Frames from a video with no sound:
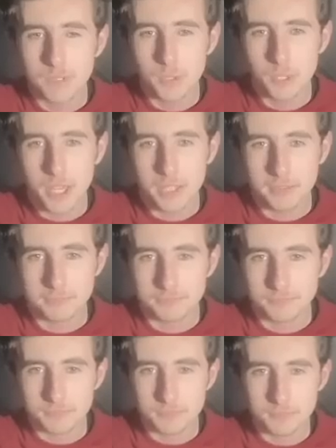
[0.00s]
Okay.
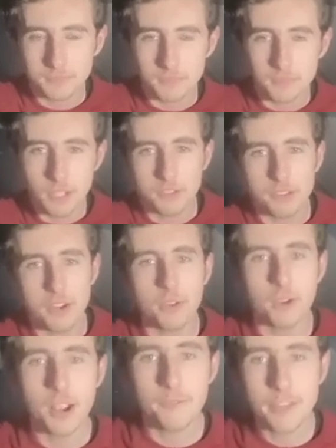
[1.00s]

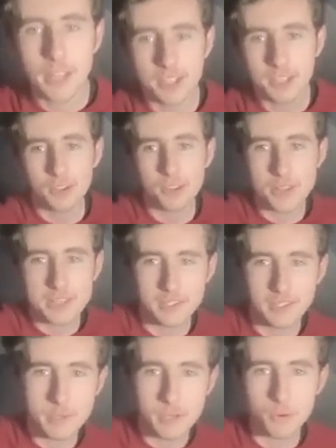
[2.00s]
So I feel like a lot of these are
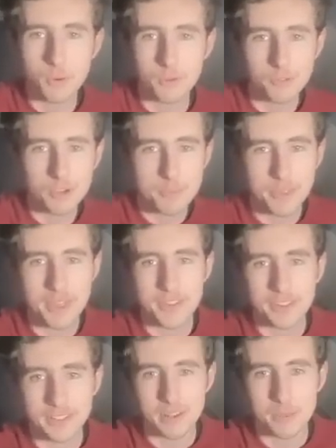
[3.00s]
going to be ordinary, but then
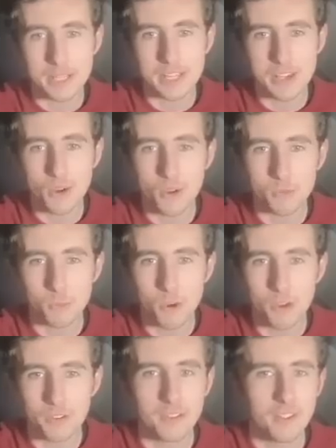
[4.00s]
there's to be the odd
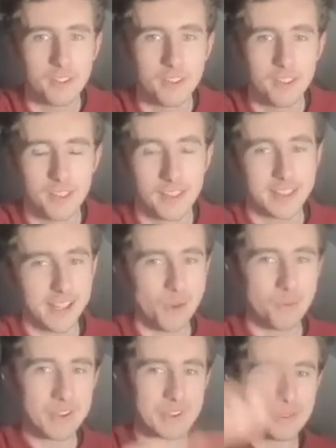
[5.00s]
one. Like I
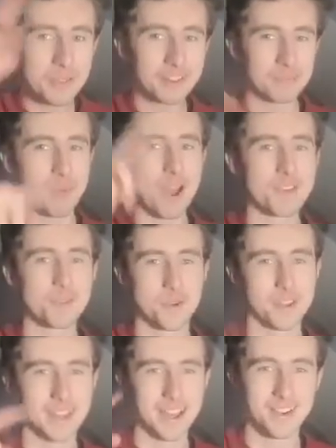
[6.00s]
want to do the spiral
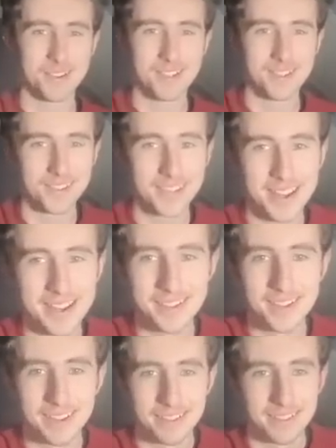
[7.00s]
one now. Okay.
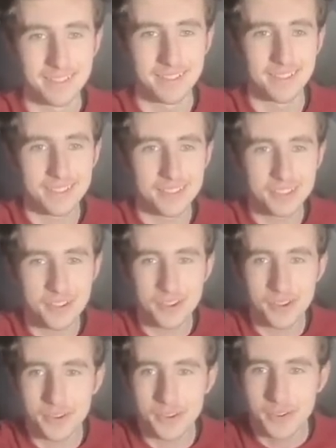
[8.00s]

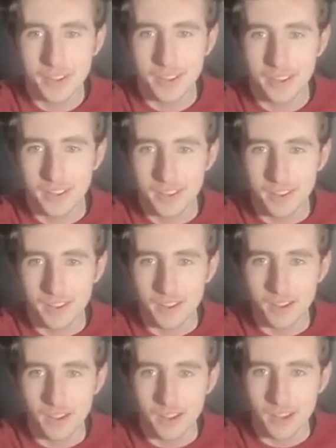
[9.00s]
So
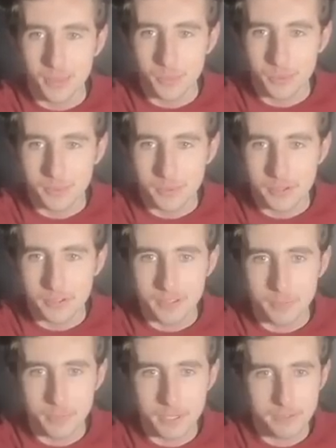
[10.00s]
I thought someone had
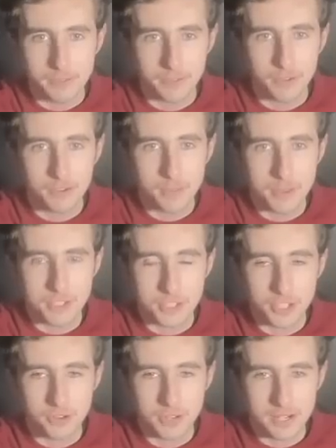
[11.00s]
completely forgotten about the
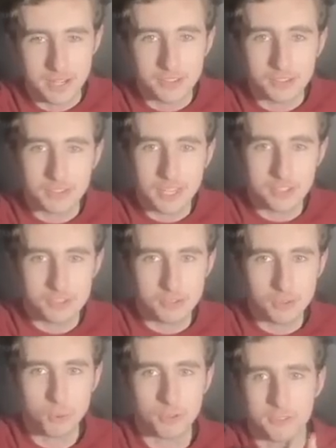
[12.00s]
show. Let's let's do
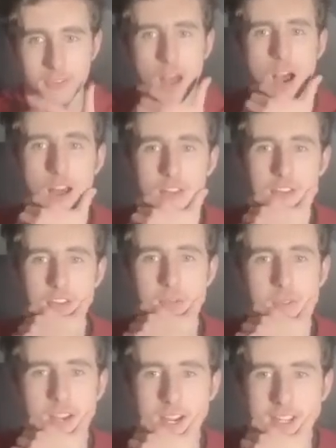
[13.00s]
the ones that aren't so
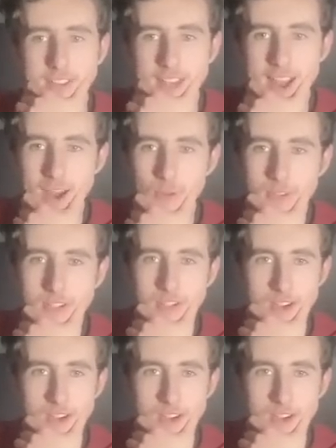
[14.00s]
nice. How's it